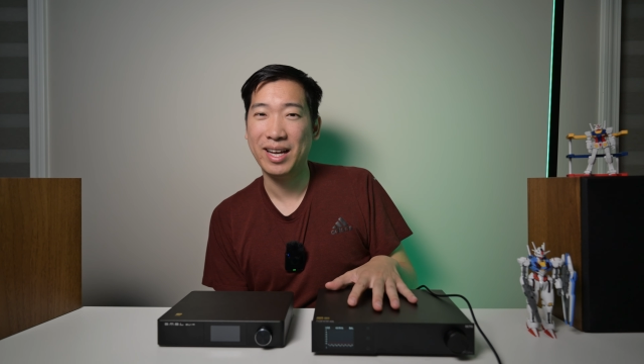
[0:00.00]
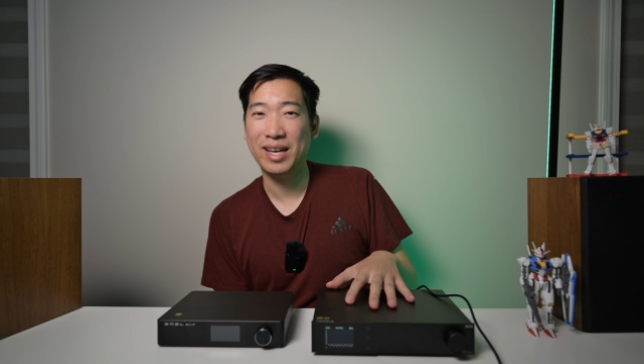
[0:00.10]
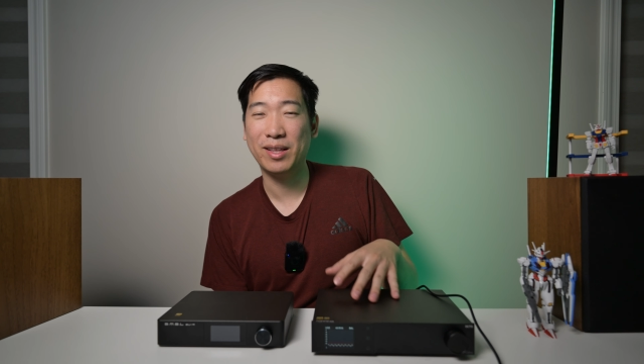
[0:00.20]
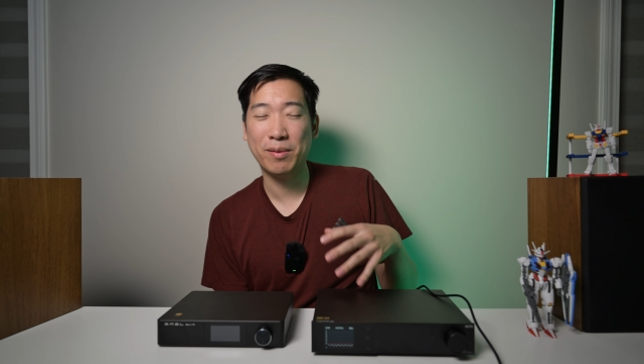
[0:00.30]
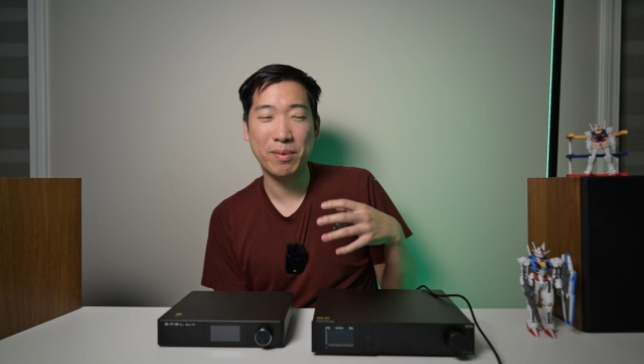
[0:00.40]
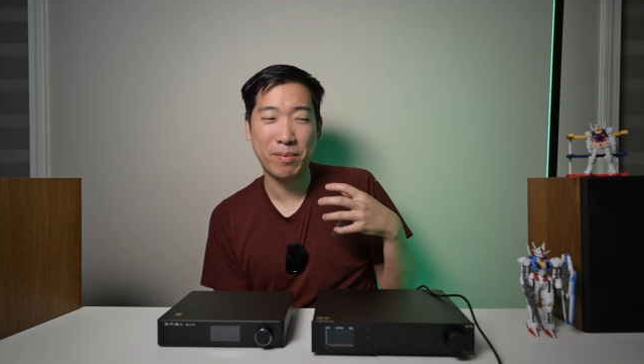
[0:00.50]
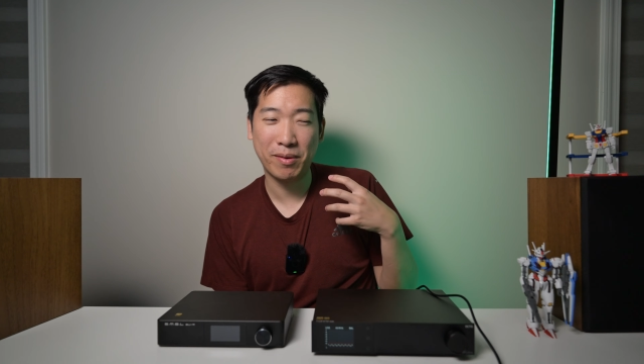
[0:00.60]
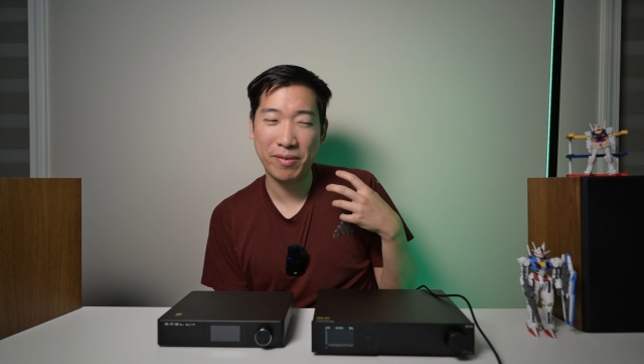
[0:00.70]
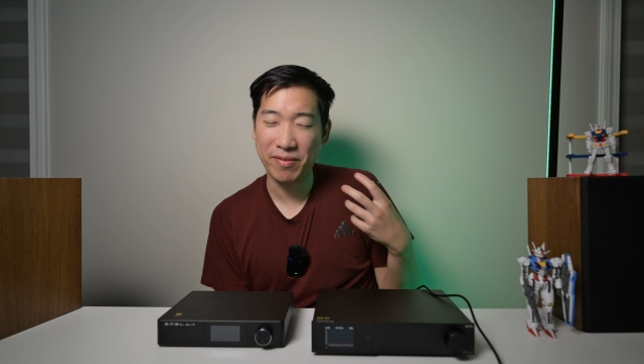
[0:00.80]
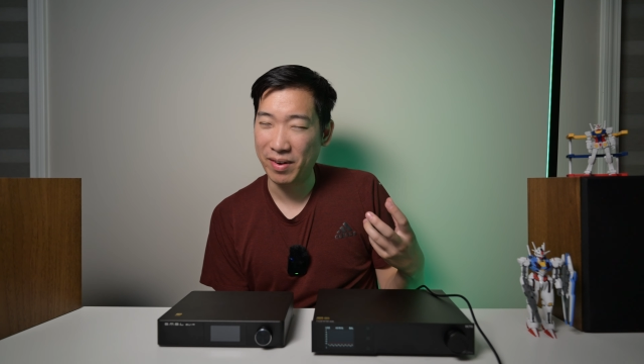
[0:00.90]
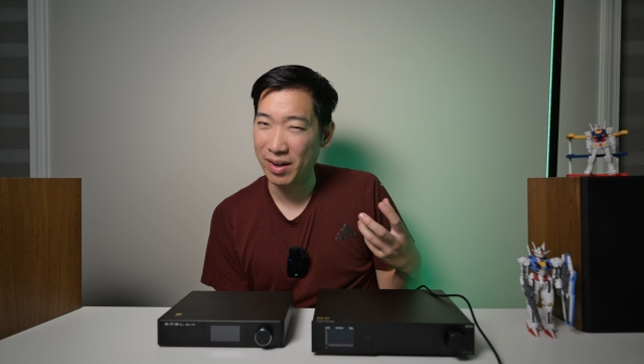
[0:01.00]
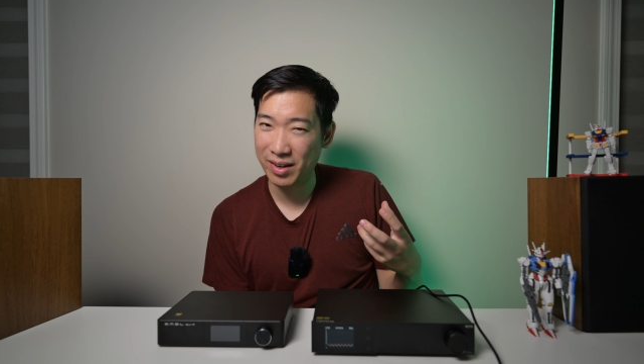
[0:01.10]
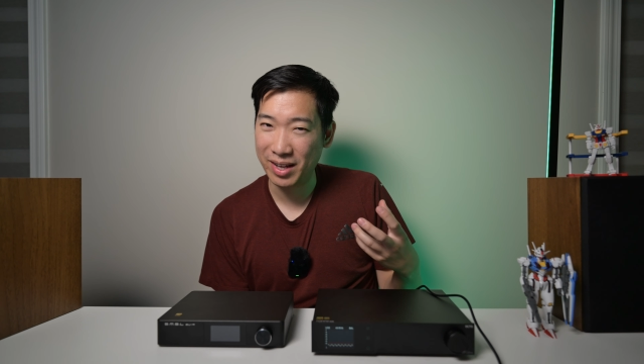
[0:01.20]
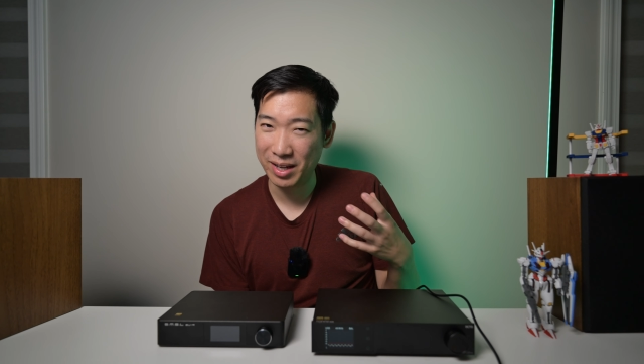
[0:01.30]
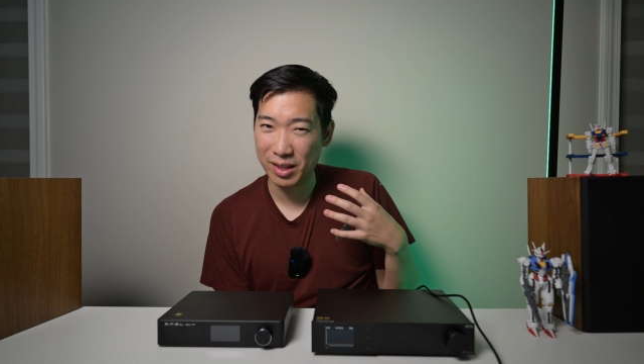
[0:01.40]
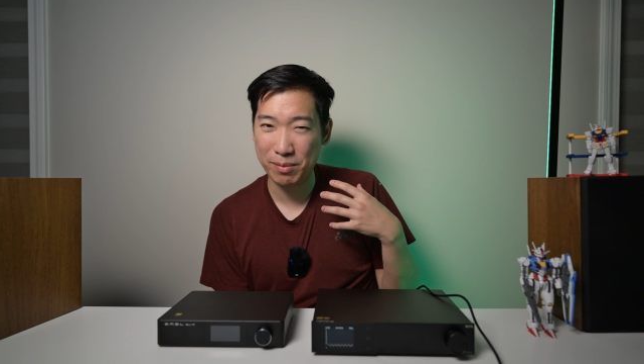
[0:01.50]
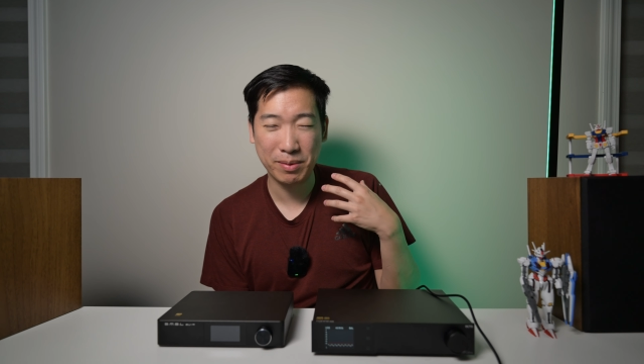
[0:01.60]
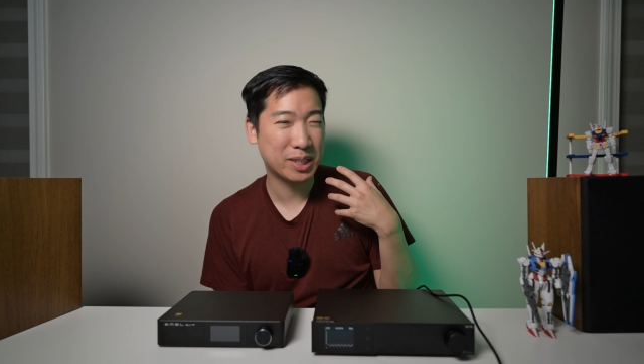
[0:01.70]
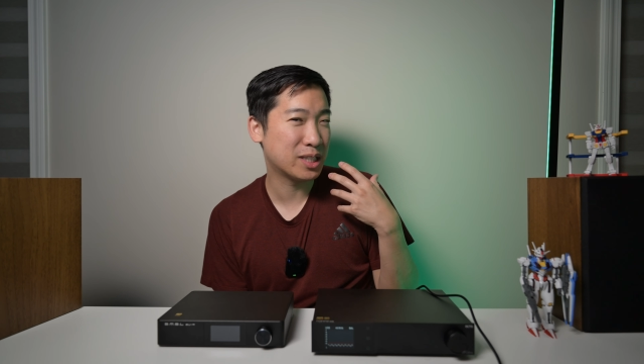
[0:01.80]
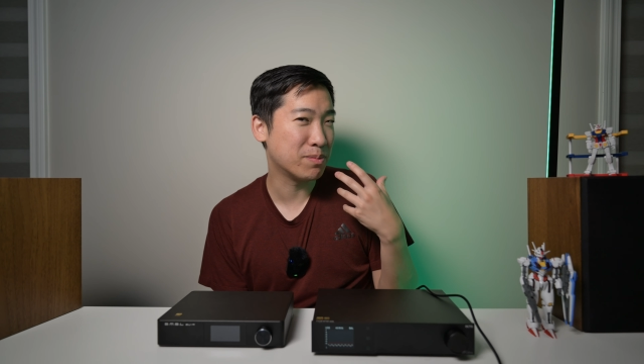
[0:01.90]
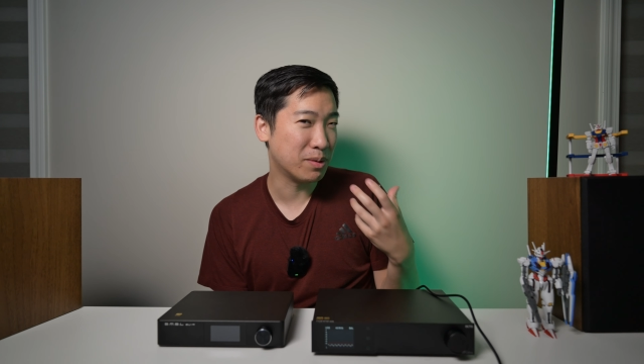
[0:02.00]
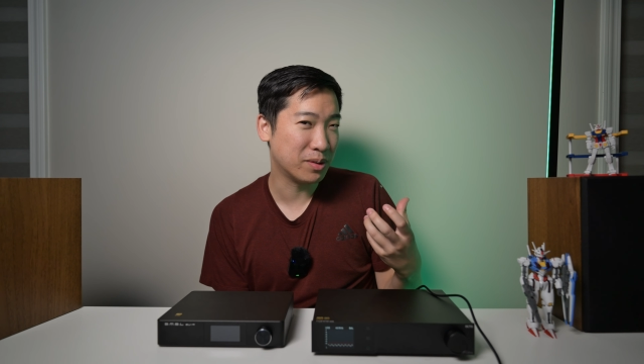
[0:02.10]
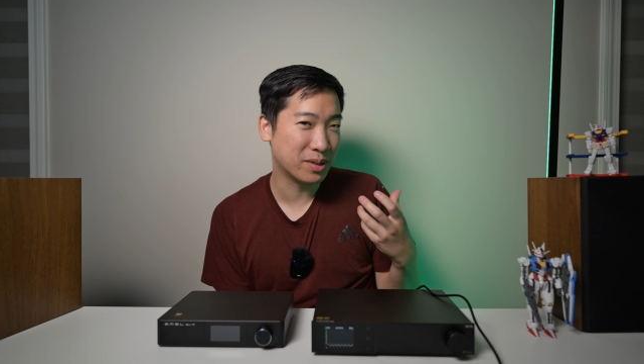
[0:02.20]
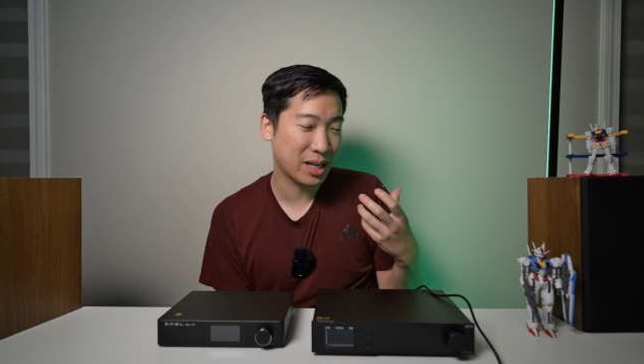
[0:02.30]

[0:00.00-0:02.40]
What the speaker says: and a little bit more fun and a little bit smoother